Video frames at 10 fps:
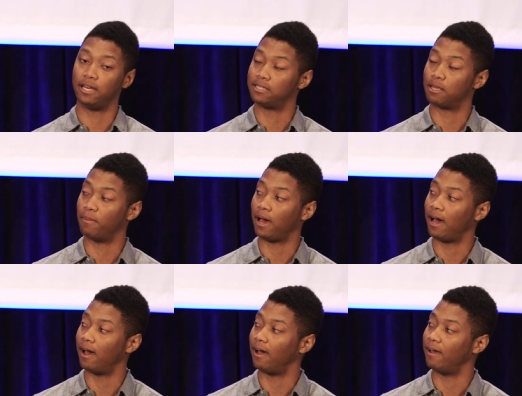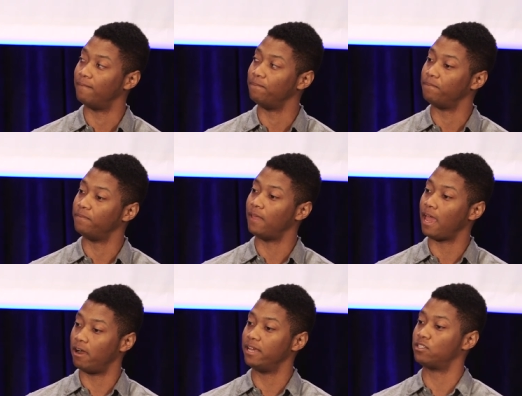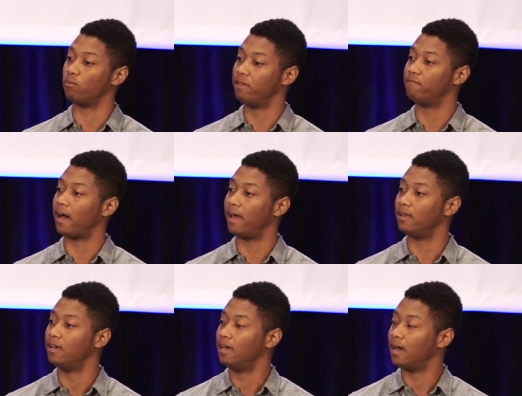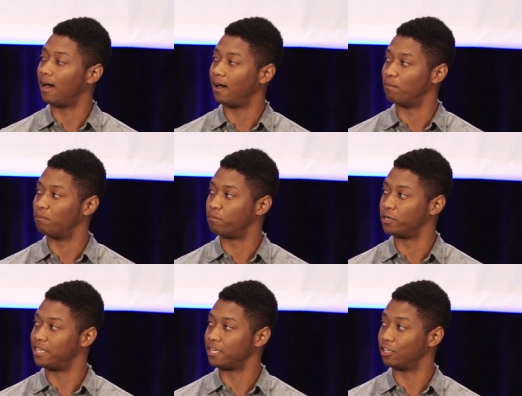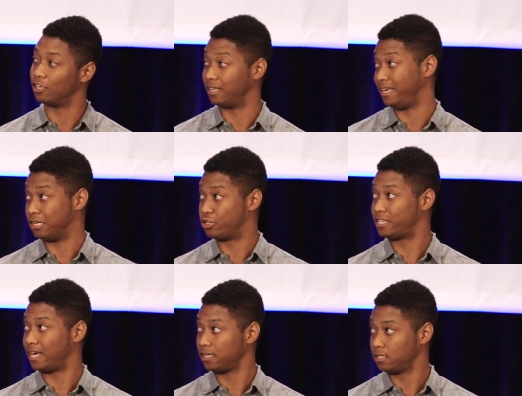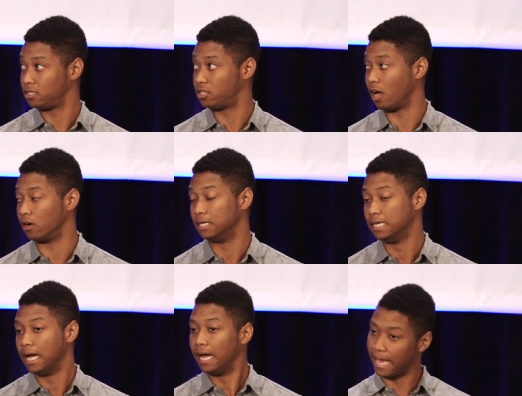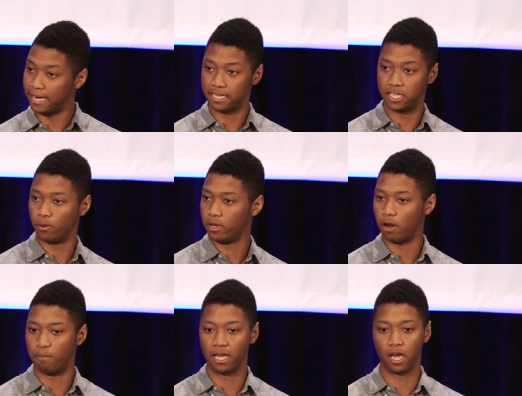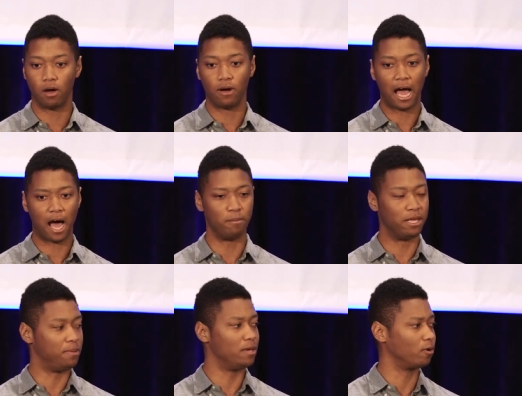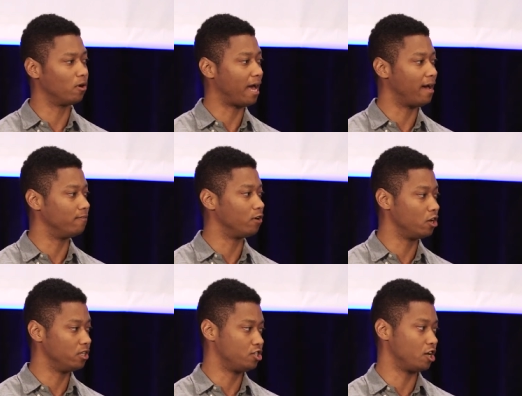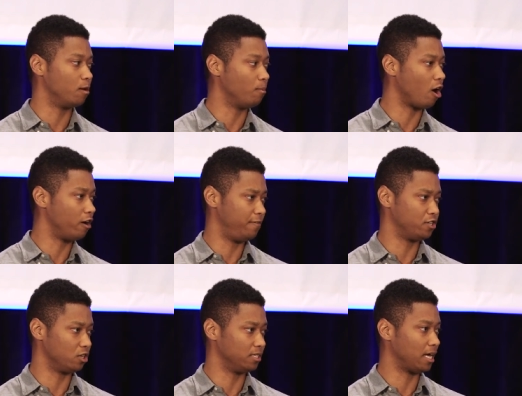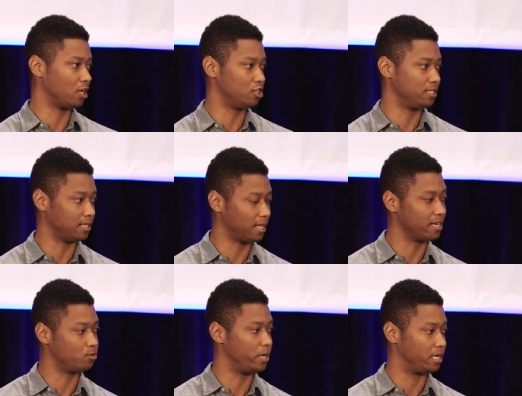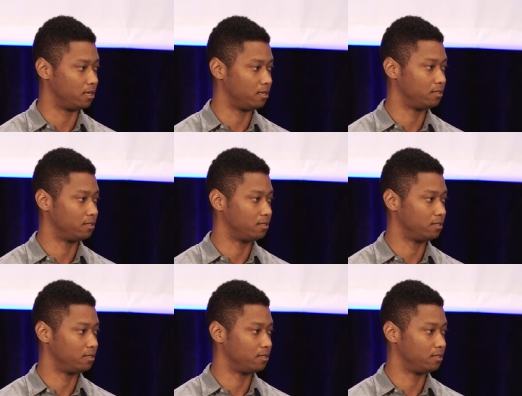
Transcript: into some uh, areas that we find um, particularly interesting. So again, continuing with our bingo, how many people have heard the term artificial intelligence in the last week?